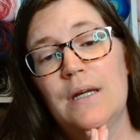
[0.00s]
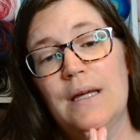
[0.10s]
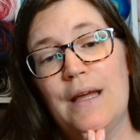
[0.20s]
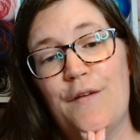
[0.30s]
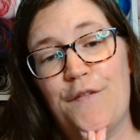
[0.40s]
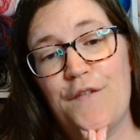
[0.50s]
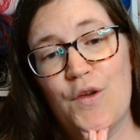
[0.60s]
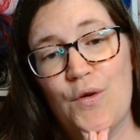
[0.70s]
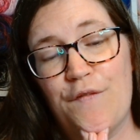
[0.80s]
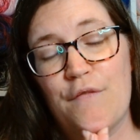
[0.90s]
if
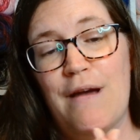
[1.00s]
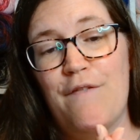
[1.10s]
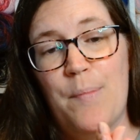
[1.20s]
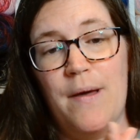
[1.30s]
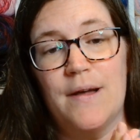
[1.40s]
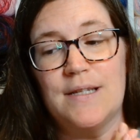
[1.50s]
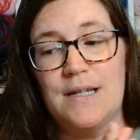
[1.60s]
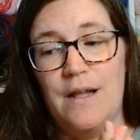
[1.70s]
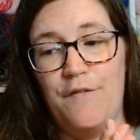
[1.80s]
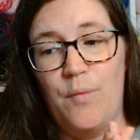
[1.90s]
your forever parted
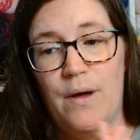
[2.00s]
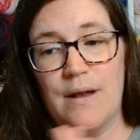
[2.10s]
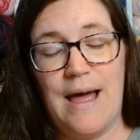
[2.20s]
loved one